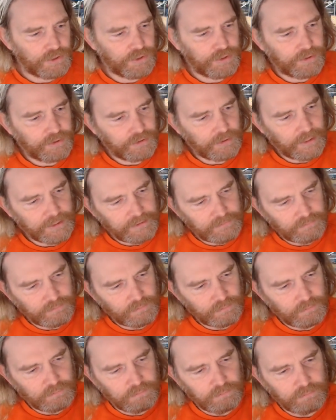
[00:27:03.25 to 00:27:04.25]
like
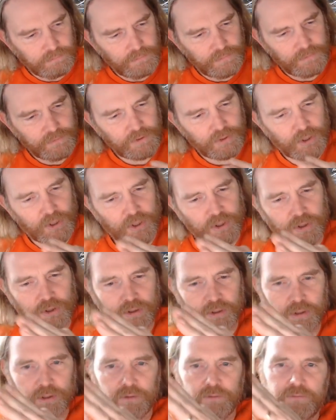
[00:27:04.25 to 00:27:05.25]

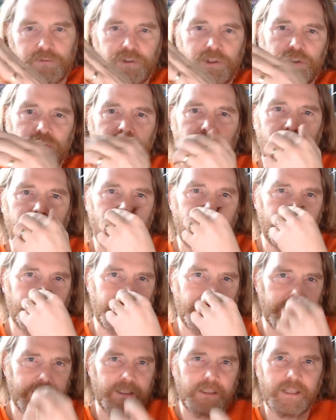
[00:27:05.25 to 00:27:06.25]
curve to
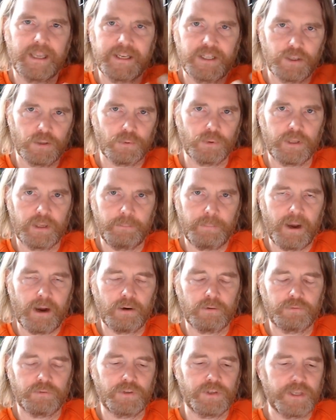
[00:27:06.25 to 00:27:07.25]
feeling like you're really
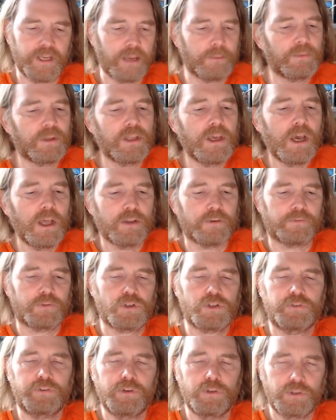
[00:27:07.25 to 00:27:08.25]
powerful in the game. The, the
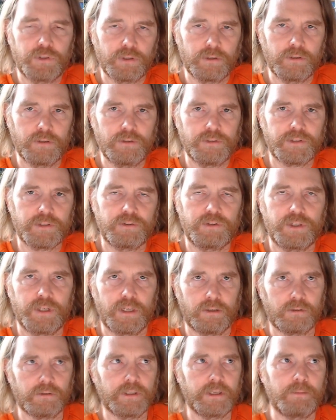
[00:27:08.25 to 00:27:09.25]
first few turns are
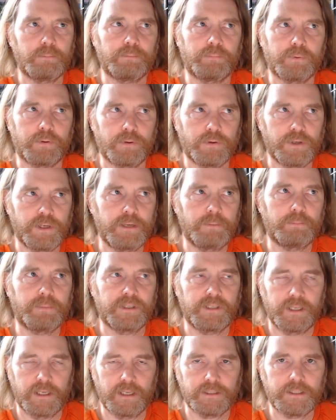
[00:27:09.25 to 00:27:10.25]
generally pretty
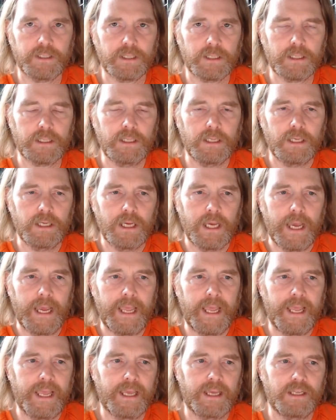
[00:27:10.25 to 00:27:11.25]
pedantic
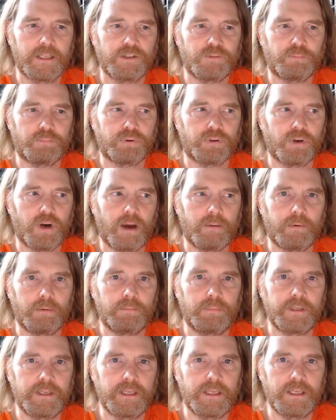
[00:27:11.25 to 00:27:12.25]
and
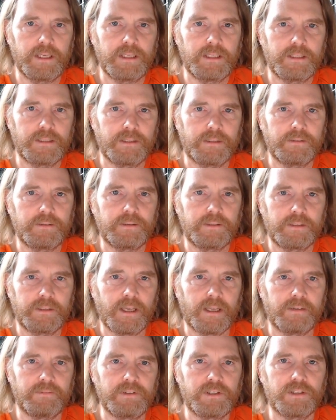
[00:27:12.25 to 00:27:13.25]
probably
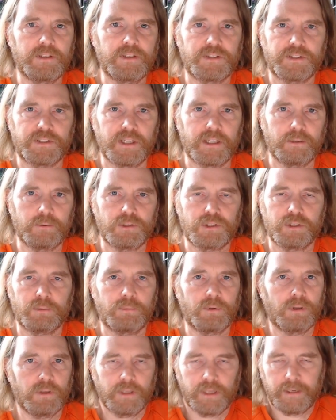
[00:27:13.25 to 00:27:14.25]
kind of
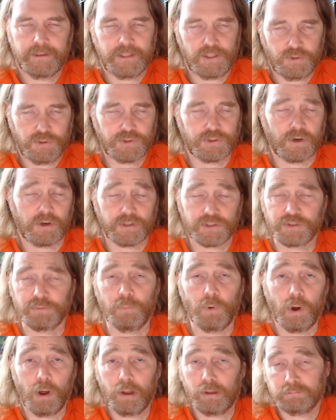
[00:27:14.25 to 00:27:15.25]
indistinguishable. Like you start
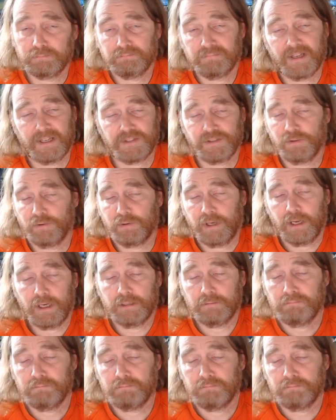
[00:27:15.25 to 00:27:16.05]
small, that's okay.